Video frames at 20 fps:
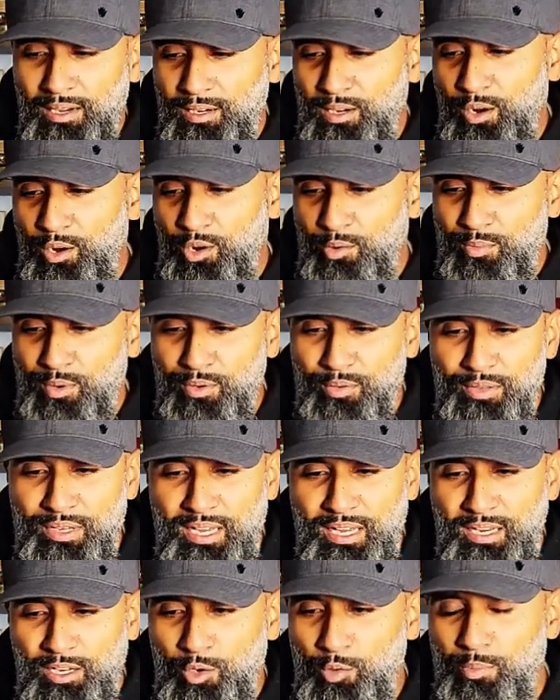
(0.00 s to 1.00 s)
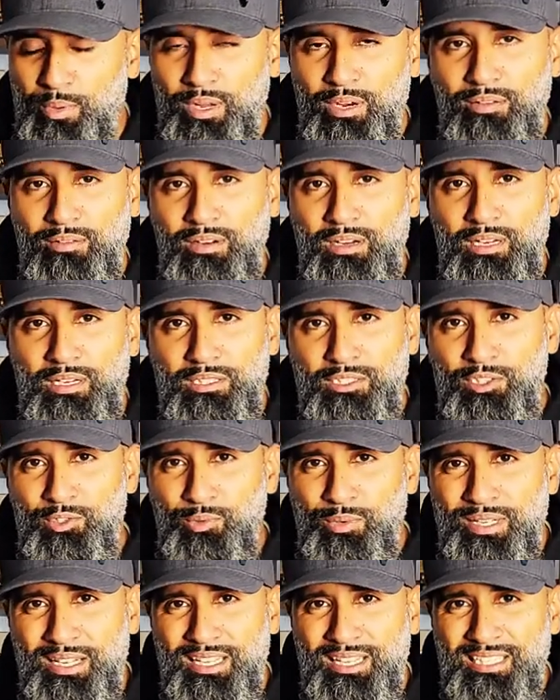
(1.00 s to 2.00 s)
a caramel, you get a little bit of uh,
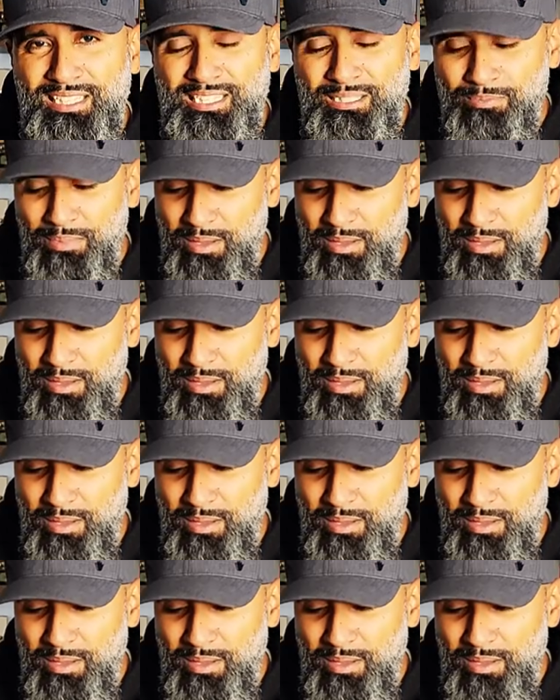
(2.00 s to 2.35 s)
sweetness,